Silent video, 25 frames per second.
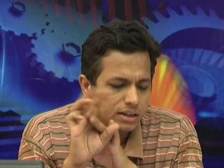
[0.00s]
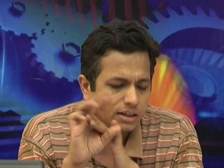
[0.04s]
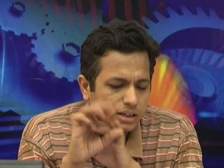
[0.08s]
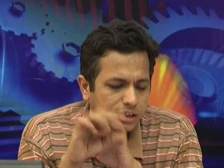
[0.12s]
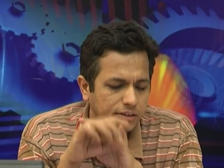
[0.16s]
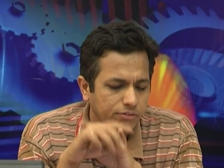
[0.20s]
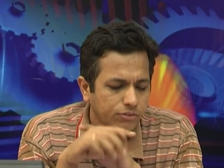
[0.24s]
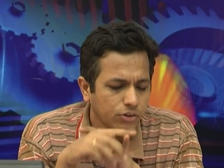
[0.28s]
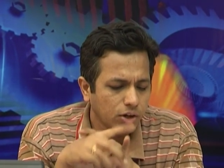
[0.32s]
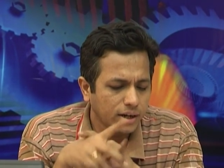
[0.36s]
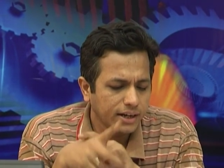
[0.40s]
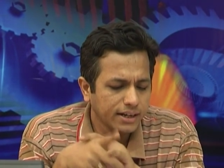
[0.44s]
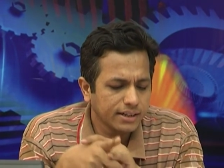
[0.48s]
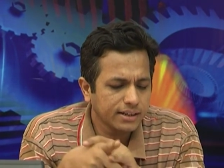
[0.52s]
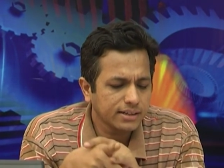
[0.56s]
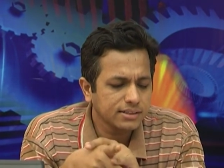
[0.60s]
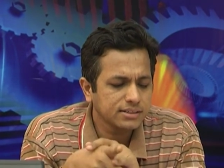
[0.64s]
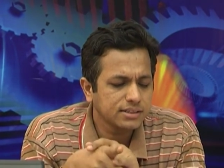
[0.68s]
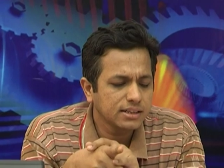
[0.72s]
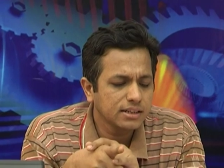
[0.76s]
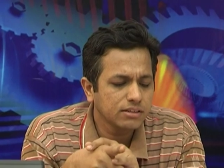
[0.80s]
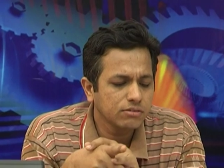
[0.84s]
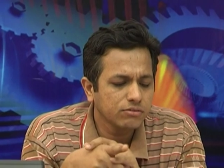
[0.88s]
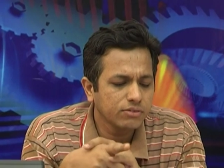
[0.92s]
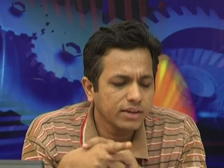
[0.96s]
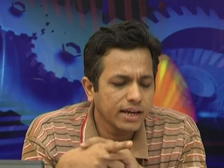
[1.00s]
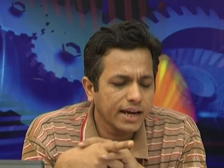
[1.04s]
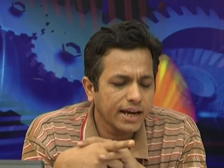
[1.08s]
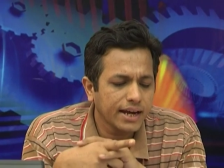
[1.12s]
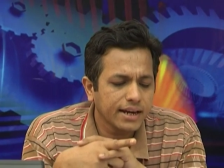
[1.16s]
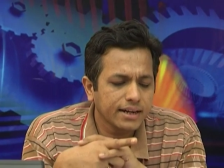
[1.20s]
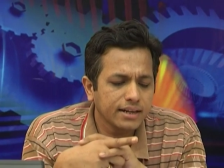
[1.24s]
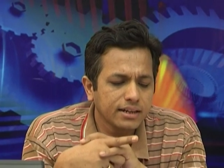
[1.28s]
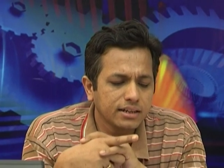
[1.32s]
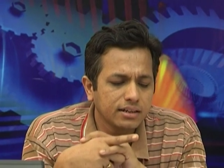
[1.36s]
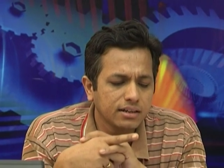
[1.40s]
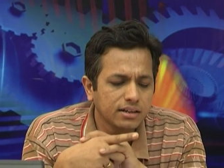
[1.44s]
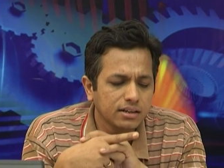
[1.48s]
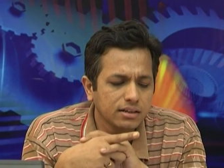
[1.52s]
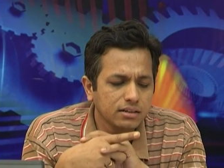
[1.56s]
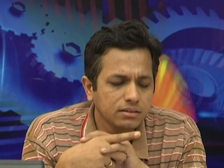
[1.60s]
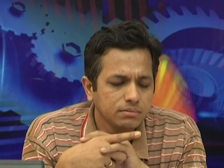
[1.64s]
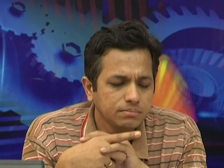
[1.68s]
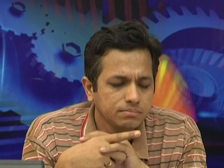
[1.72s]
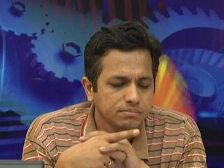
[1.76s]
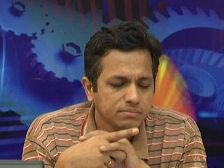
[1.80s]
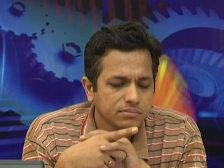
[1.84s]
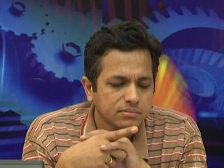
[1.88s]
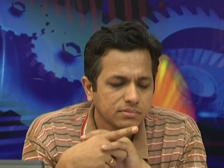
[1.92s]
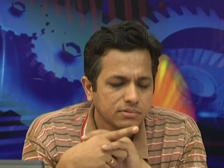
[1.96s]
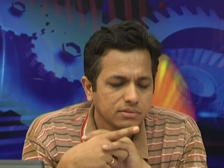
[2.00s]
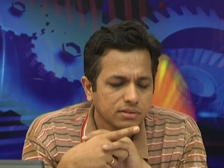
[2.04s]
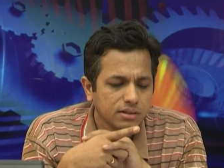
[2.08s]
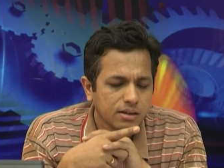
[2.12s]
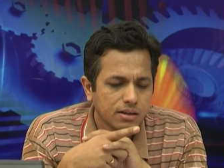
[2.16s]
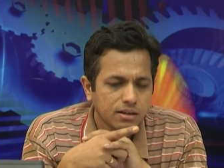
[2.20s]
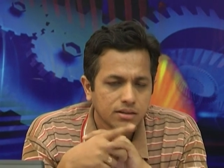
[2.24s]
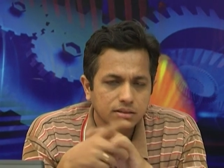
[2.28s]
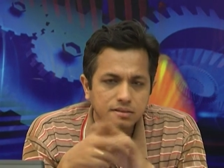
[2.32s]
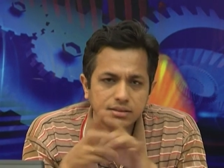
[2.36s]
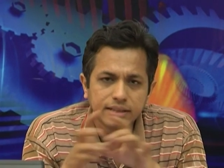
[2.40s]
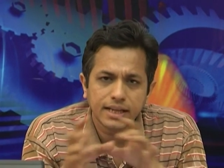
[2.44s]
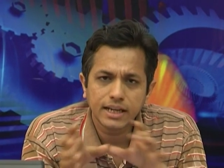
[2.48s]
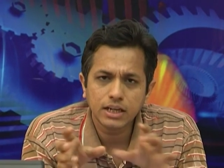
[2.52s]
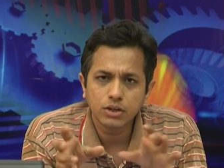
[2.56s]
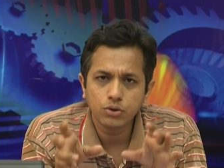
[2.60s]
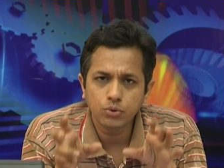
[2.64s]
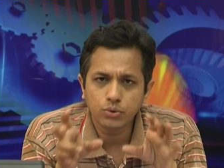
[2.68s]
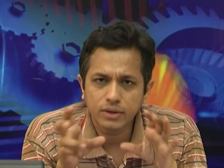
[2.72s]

If you are interested in VI editor then